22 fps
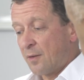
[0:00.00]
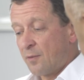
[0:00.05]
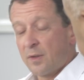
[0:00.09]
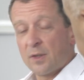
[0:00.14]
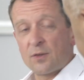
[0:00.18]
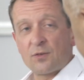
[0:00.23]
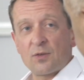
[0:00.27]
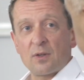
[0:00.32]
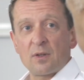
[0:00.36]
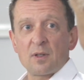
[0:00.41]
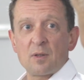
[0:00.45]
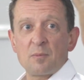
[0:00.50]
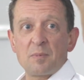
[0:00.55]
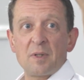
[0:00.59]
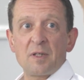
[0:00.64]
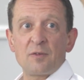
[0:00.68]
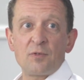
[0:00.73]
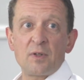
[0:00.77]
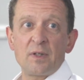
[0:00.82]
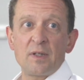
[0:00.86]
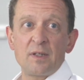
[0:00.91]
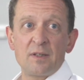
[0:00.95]
we're talking
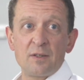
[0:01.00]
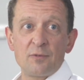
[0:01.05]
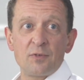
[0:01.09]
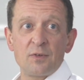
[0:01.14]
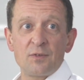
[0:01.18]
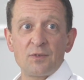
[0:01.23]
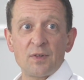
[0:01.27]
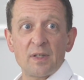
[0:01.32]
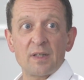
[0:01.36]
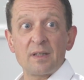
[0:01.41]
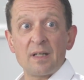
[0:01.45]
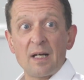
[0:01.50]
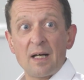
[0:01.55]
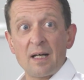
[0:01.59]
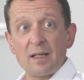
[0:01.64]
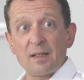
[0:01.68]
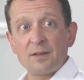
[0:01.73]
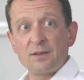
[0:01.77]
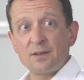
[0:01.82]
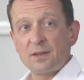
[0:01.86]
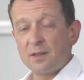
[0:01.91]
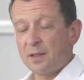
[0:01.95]
about very different
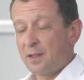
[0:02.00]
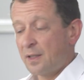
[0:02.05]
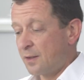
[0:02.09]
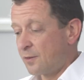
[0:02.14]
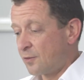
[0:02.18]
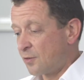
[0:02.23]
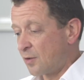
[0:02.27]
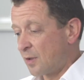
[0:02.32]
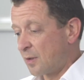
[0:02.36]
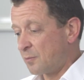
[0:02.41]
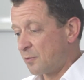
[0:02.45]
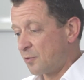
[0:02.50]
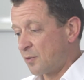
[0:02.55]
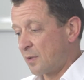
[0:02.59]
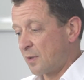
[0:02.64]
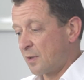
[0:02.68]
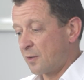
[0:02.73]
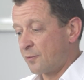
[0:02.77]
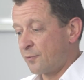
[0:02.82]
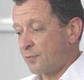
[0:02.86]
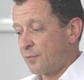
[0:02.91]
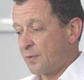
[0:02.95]
technology in terms
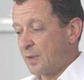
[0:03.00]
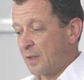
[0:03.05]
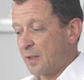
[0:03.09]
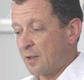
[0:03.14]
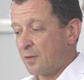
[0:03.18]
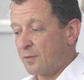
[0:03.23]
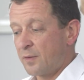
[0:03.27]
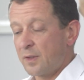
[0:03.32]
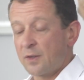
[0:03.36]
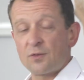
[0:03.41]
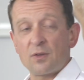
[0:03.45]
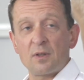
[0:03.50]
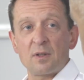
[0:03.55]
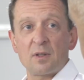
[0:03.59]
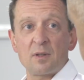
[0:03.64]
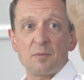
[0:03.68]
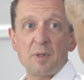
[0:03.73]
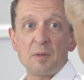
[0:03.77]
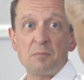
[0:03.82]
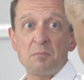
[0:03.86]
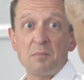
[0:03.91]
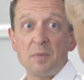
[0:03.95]
of, we're talking
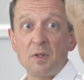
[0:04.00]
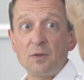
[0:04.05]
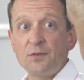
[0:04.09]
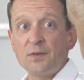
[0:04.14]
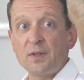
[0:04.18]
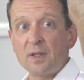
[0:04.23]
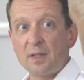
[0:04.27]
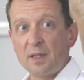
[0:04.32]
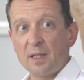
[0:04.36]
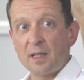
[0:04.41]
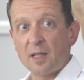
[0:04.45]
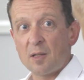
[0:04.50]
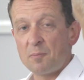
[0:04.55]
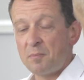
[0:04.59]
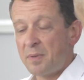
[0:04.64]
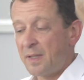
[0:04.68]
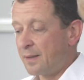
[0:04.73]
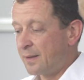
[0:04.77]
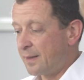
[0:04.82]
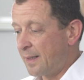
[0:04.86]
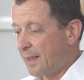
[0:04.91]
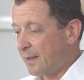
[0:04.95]
about
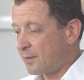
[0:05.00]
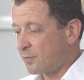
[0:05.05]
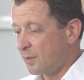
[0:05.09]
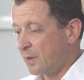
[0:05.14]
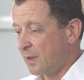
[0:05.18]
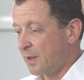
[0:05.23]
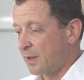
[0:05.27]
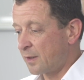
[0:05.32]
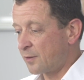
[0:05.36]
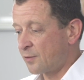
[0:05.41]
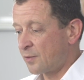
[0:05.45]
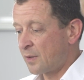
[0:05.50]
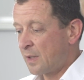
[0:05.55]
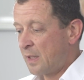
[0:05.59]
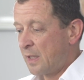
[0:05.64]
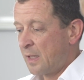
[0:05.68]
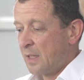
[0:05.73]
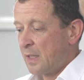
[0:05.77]
multi-gigabit networks.